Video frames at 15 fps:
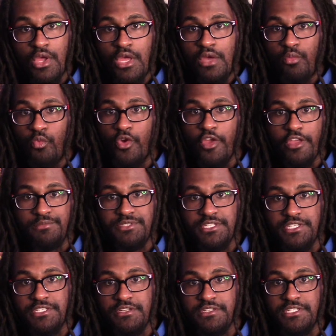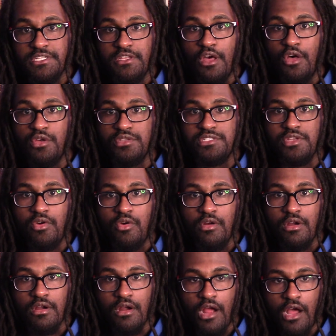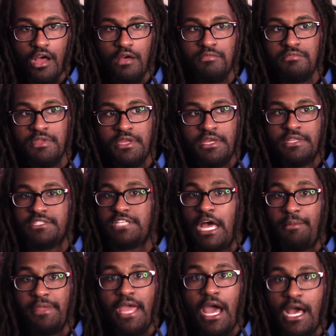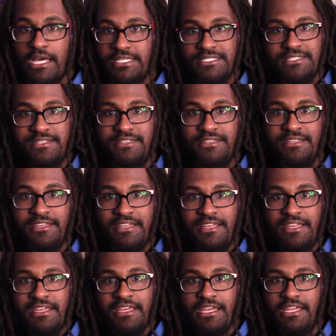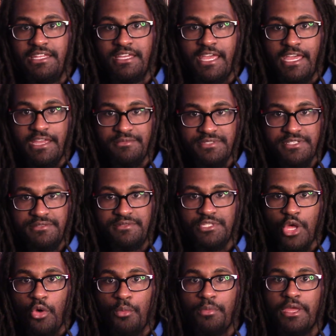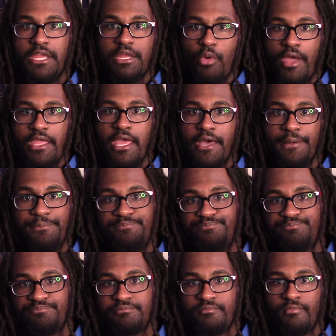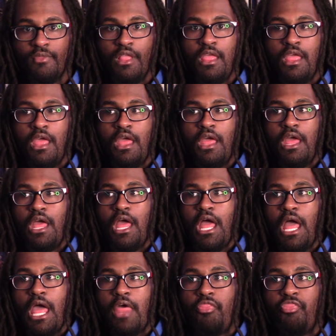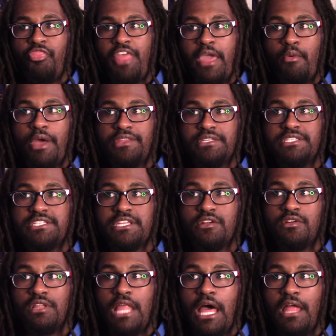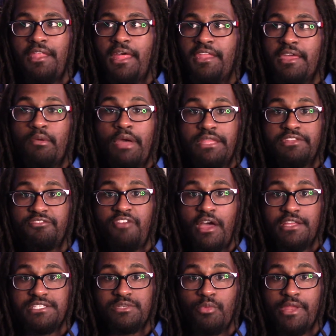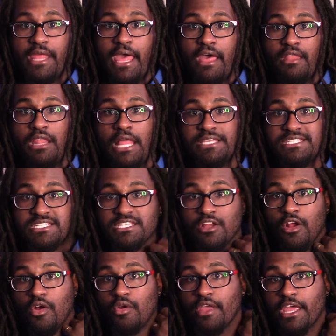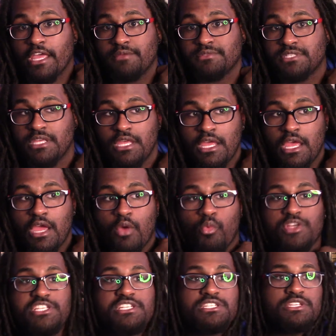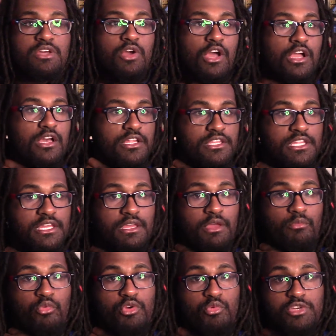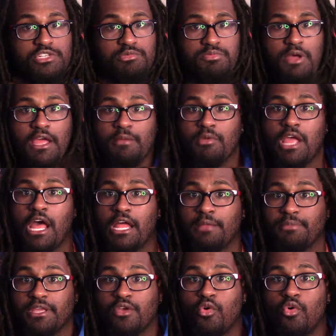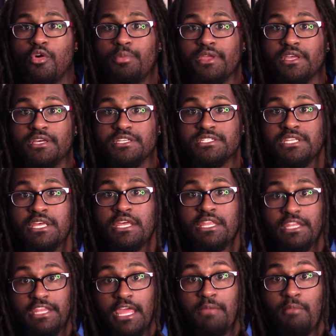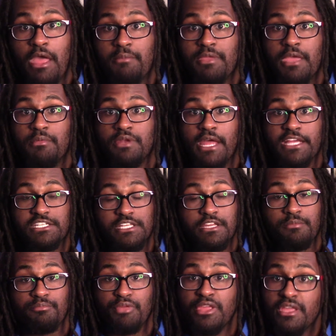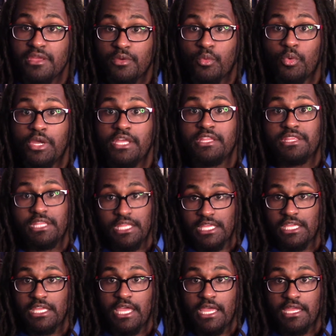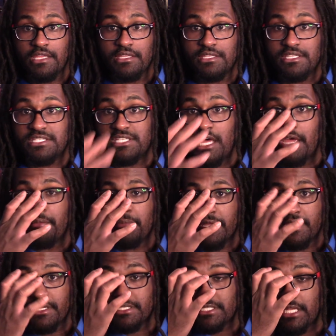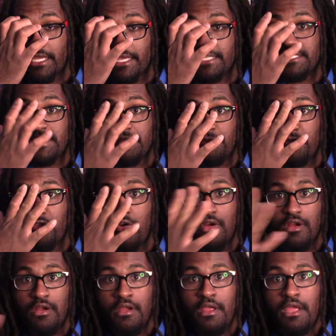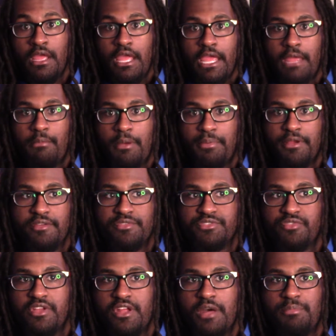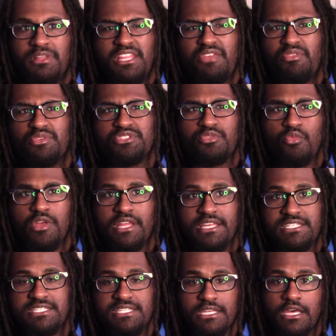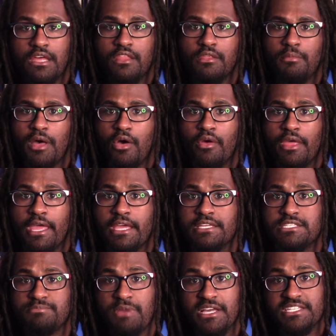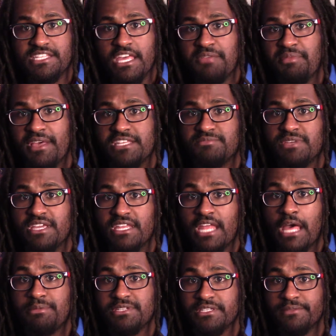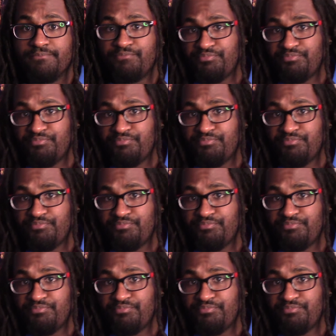Williams sisters in those or Tommy Haas in the games. So, but anyway, yeah, they would have to consider a lot of that. They would have to find some way to license their own games, which is a good thing, which would kind of be cool because they might be able to actually compete with EA this time. Because, like I said before in my previous video, I believe it was the one I said about Xbox Game Pass being an option.